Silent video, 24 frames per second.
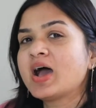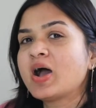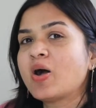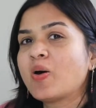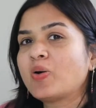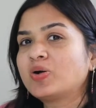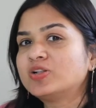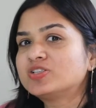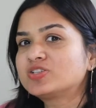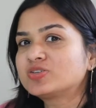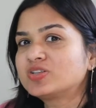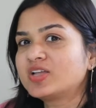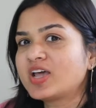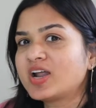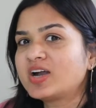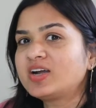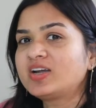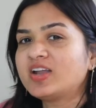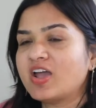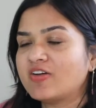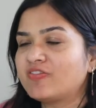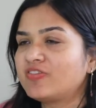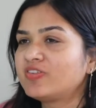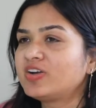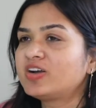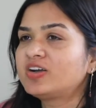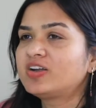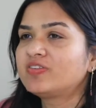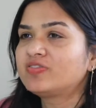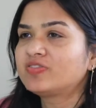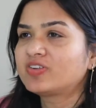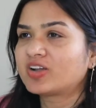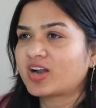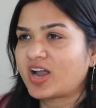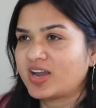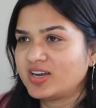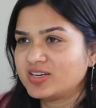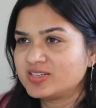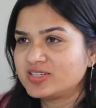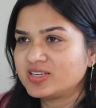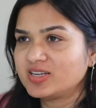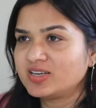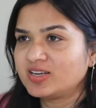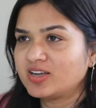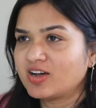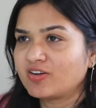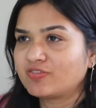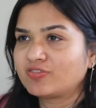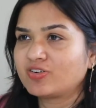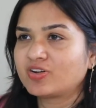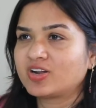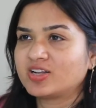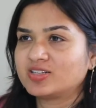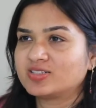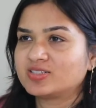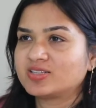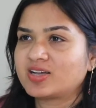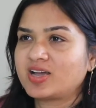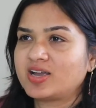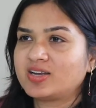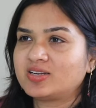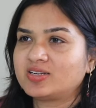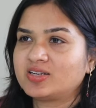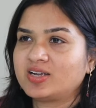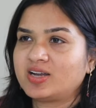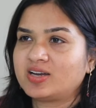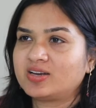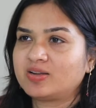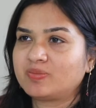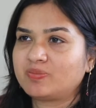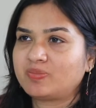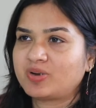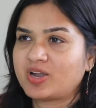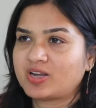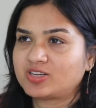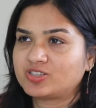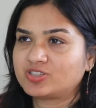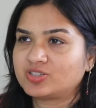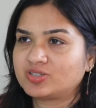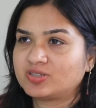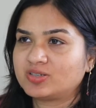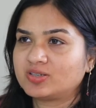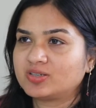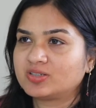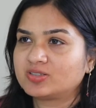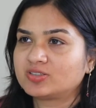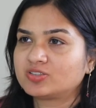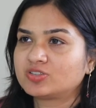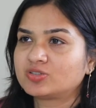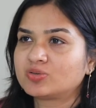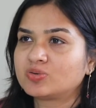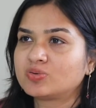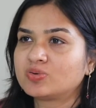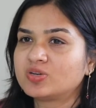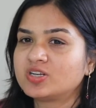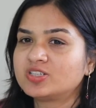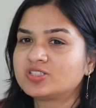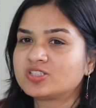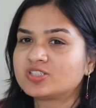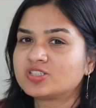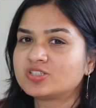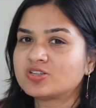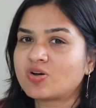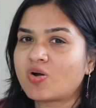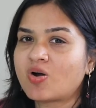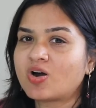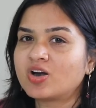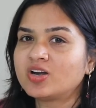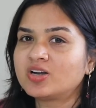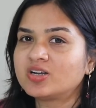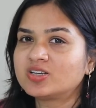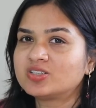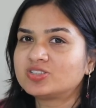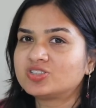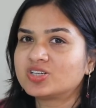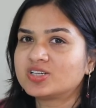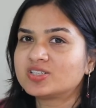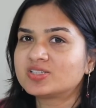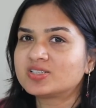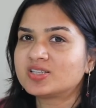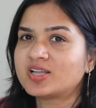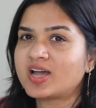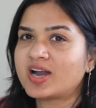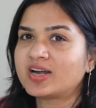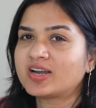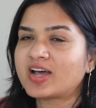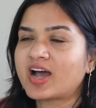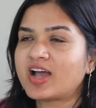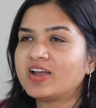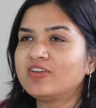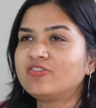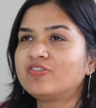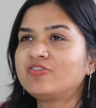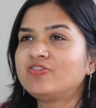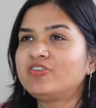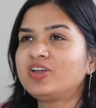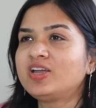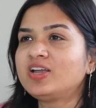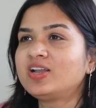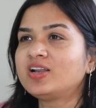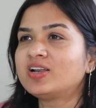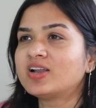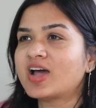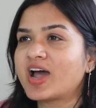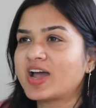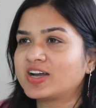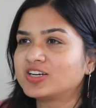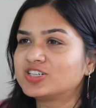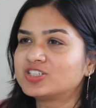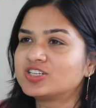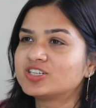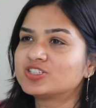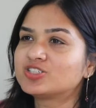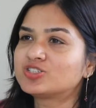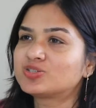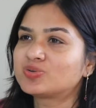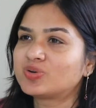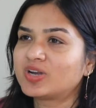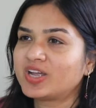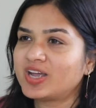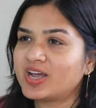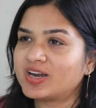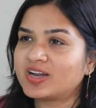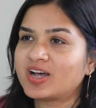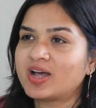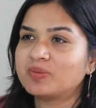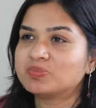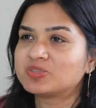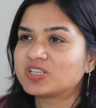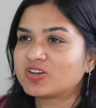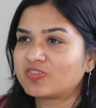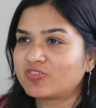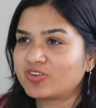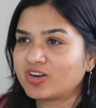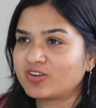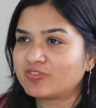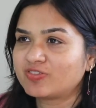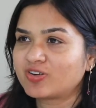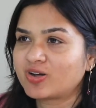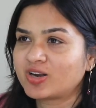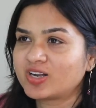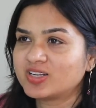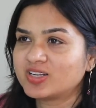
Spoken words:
Also, there are definitive criteria for anxiety and depression. So it's not just that I feel anxious today and I'm suffering from